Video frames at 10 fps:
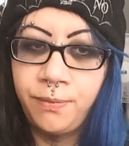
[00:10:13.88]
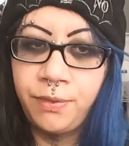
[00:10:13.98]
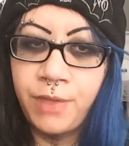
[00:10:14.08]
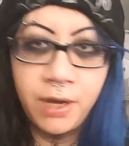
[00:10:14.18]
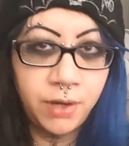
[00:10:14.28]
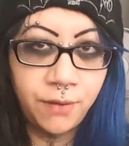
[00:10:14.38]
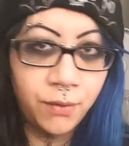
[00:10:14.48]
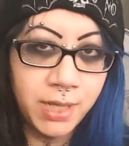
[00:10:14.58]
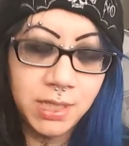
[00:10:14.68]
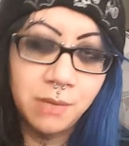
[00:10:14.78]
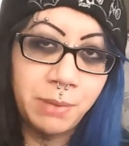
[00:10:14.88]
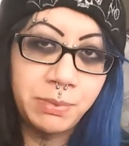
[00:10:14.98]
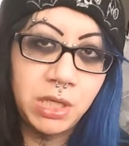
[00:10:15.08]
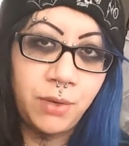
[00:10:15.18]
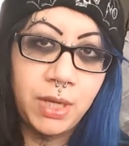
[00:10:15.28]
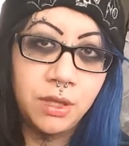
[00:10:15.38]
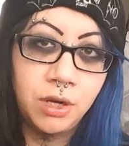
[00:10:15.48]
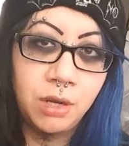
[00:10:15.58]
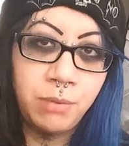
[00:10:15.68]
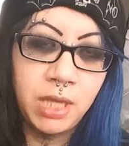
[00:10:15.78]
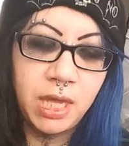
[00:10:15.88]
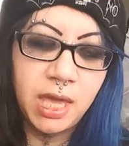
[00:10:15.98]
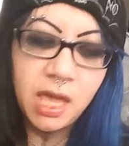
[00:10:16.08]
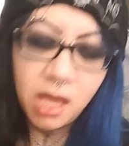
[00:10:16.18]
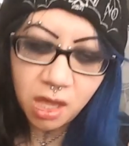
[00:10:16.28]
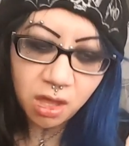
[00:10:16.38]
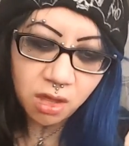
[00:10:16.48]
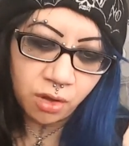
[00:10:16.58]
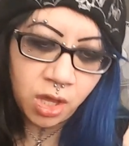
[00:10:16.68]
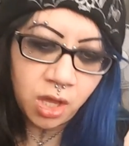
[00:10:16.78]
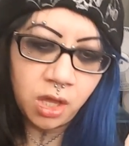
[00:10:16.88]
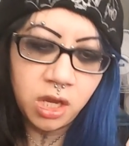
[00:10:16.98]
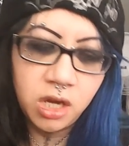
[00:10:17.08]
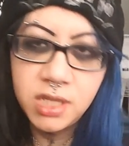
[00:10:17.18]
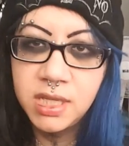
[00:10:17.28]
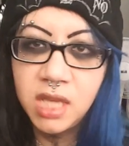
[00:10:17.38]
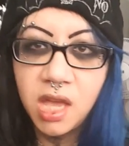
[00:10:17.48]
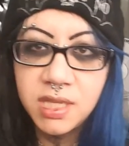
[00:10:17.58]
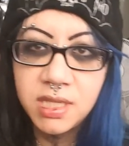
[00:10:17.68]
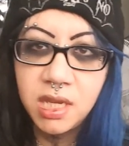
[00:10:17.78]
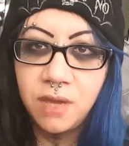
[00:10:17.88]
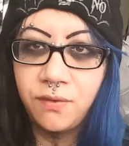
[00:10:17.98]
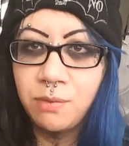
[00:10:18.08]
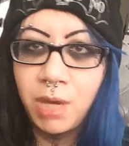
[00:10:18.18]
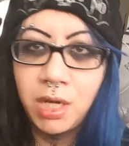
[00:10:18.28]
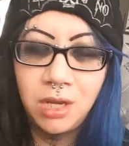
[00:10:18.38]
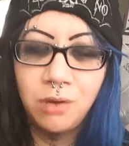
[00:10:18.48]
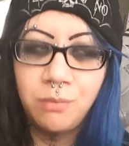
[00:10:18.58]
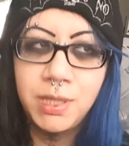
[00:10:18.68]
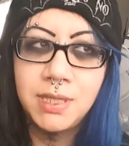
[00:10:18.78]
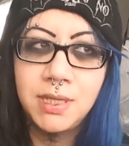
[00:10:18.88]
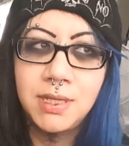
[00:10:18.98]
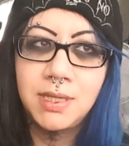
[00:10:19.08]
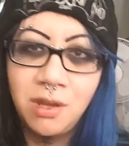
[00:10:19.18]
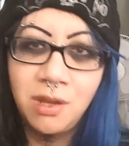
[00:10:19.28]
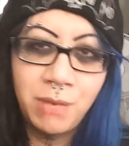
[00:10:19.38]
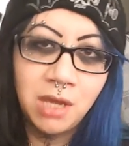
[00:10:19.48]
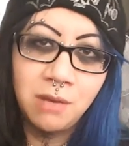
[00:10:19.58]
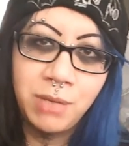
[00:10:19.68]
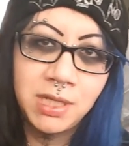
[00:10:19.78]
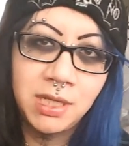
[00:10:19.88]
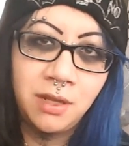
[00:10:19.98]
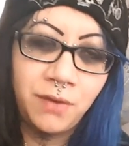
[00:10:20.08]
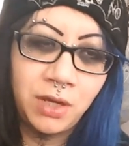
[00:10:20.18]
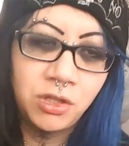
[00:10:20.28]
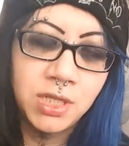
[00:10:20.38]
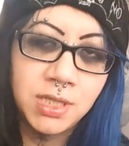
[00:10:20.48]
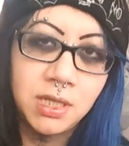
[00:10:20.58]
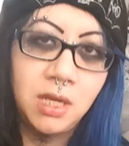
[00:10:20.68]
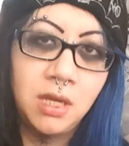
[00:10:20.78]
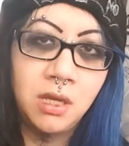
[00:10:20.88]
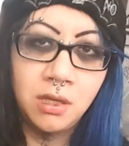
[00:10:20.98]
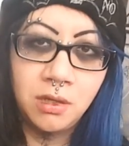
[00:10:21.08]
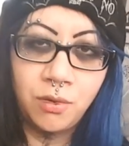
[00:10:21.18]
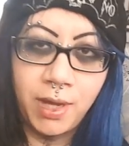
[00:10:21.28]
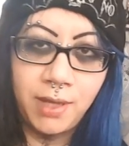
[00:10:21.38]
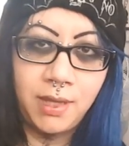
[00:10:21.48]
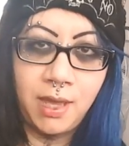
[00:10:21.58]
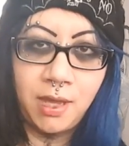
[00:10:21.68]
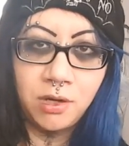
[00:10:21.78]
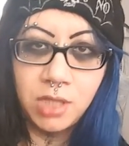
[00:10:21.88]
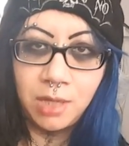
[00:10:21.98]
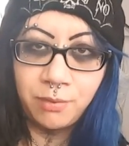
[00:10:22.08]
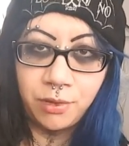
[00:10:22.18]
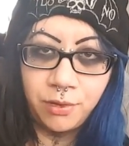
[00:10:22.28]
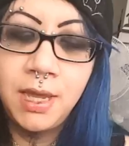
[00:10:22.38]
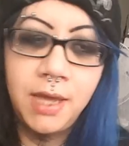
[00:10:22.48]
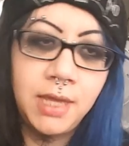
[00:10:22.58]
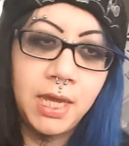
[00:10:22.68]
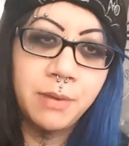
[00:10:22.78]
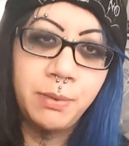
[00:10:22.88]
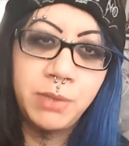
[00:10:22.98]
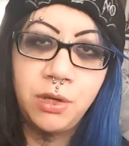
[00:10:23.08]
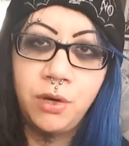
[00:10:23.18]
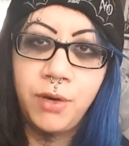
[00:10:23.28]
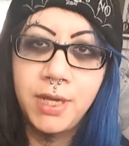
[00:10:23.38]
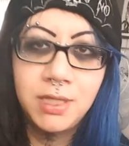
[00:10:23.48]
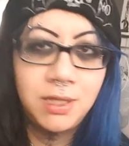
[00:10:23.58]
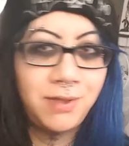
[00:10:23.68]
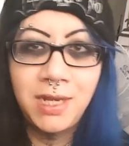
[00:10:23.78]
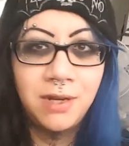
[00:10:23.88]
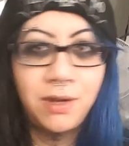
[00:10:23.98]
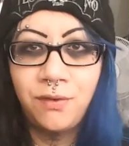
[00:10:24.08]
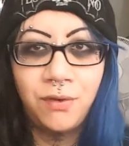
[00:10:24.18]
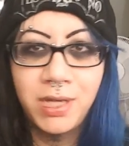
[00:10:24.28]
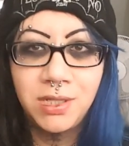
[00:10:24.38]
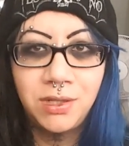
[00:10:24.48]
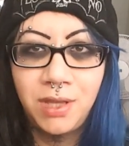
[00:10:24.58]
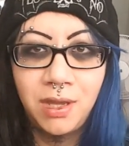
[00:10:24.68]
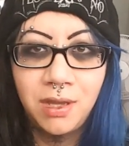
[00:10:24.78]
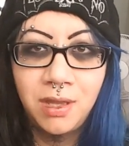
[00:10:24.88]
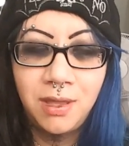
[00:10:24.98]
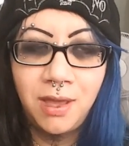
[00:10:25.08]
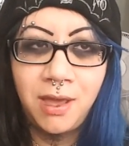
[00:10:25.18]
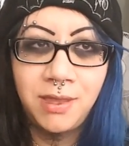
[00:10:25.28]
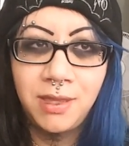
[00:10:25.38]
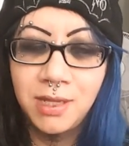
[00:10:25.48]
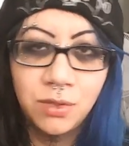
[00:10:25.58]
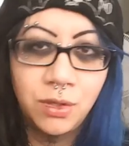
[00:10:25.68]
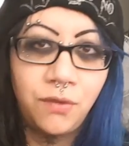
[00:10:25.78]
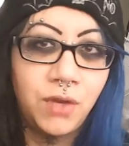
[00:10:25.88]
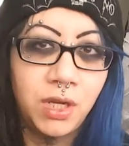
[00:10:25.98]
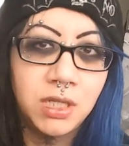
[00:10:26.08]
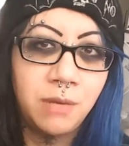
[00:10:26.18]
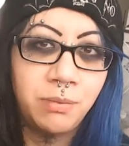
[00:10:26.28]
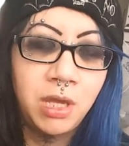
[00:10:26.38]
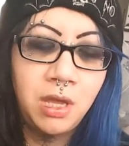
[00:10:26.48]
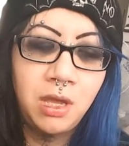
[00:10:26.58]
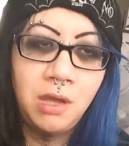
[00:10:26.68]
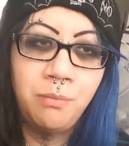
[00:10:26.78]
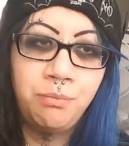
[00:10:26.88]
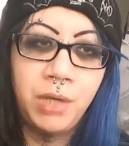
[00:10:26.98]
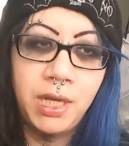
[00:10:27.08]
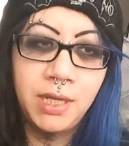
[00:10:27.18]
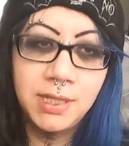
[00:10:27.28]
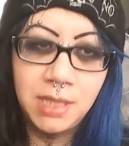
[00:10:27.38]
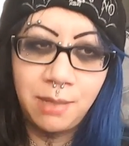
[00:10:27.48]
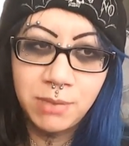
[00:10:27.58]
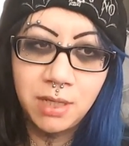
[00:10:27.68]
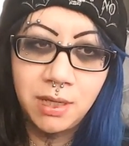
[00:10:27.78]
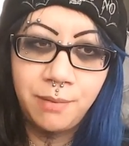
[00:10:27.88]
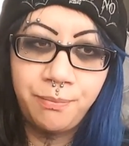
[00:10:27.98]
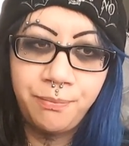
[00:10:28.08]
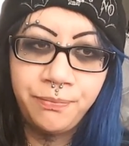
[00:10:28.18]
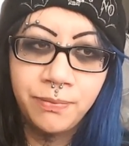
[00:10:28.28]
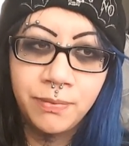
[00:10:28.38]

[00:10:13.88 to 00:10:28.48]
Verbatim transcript: They don't have a right to come up to you either and be like, ew, you're disgusting. If you're minding your own business, you're not making a big deal of it. You're just quietly at your table and they come up to you and harass you. They don't have a right to do that. I think that's really fucked up. But at the same time,